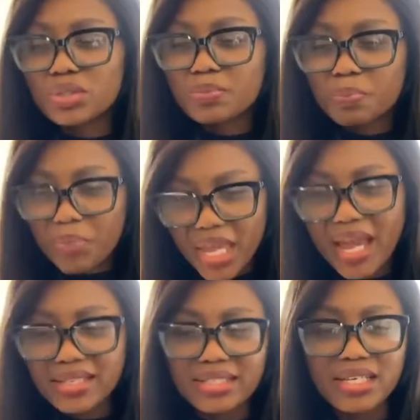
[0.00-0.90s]
pay
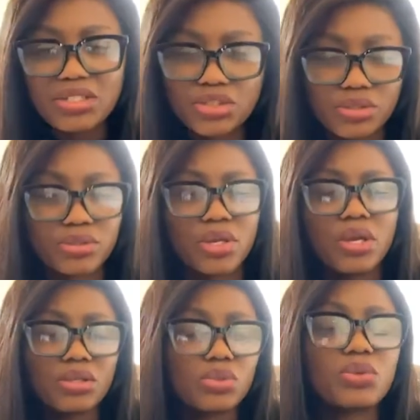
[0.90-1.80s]
attention
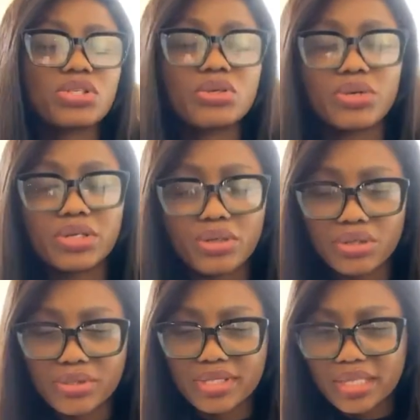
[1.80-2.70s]
to what's going on
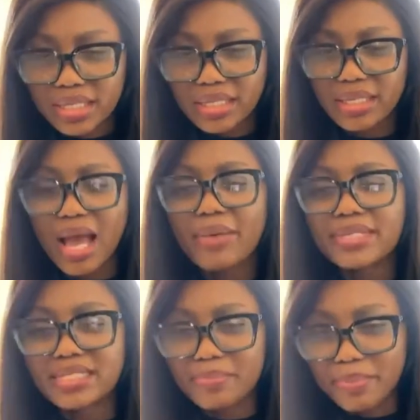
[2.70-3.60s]
your skin, how
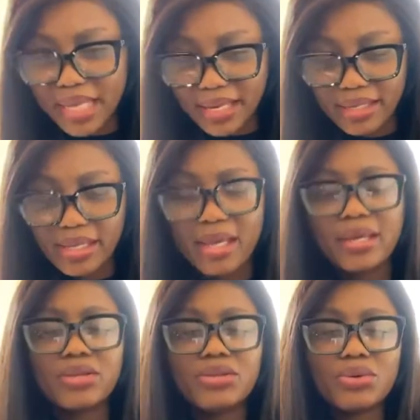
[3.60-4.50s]
it's made.
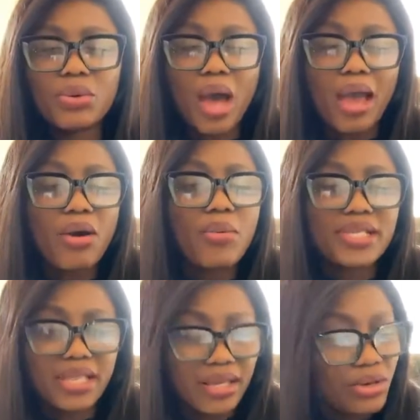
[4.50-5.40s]
You know, I
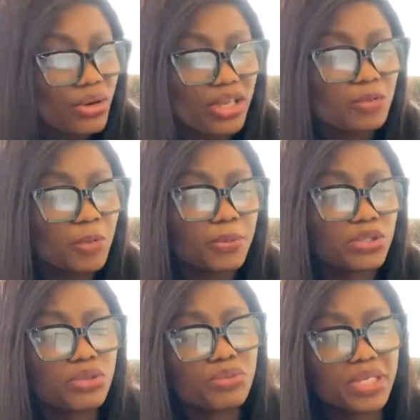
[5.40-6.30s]
always encourage people
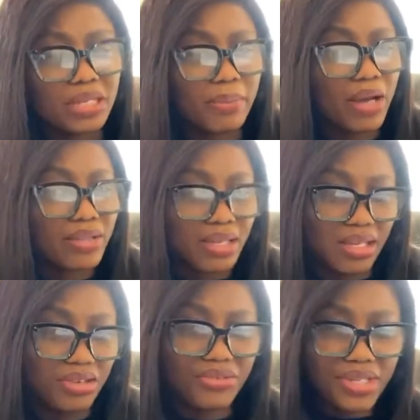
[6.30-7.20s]
to read about the
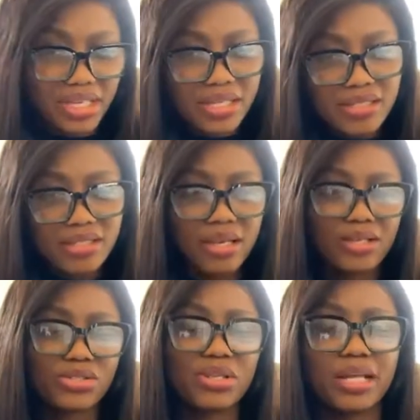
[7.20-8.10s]
ingredients
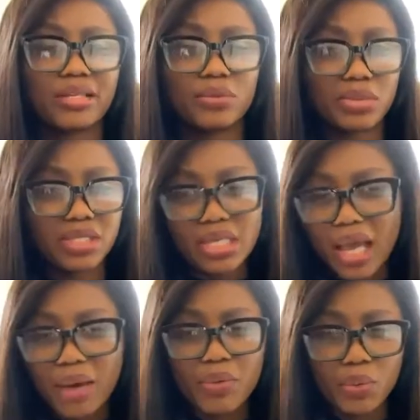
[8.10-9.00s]
so that they would see
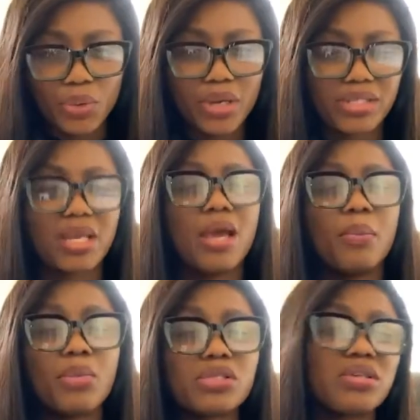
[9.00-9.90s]
how it works.
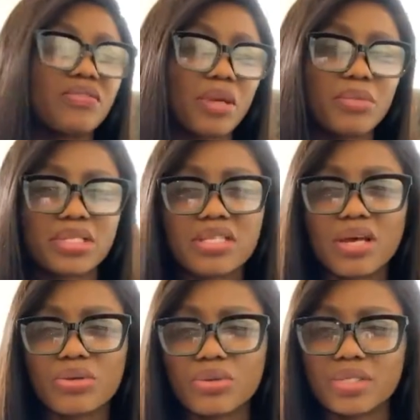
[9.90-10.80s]
Most of them will
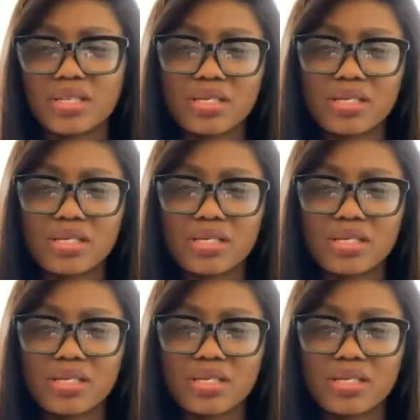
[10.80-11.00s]
tell you it takes